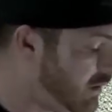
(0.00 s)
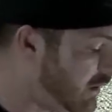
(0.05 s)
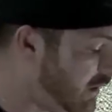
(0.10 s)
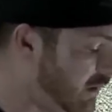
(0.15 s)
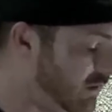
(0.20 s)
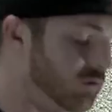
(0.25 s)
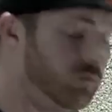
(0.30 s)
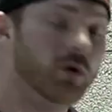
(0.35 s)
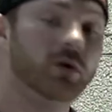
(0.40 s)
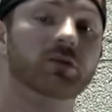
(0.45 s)

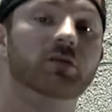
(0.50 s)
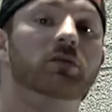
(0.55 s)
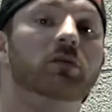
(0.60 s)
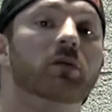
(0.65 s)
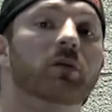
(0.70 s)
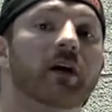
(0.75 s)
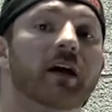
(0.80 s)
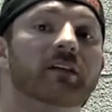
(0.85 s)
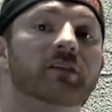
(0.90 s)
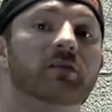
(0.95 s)
And you want
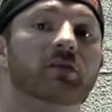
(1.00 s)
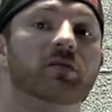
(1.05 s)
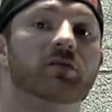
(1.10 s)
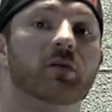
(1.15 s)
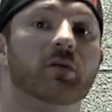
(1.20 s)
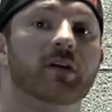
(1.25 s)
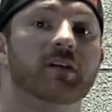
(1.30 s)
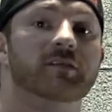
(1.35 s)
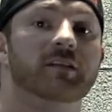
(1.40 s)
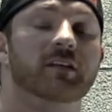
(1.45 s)
you guys to
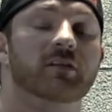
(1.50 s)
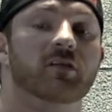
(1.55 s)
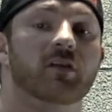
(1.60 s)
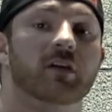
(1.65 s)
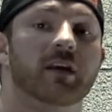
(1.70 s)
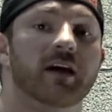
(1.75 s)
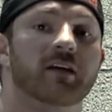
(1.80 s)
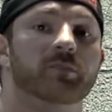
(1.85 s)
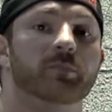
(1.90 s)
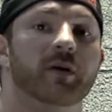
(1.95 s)
throw this into your
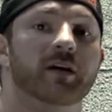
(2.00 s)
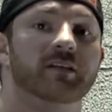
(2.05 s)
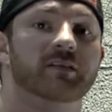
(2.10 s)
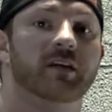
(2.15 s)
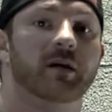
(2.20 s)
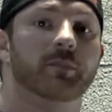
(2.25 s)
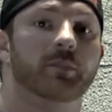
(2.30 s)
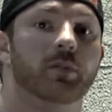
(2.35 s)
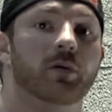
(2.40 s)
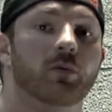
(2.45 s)
next bicep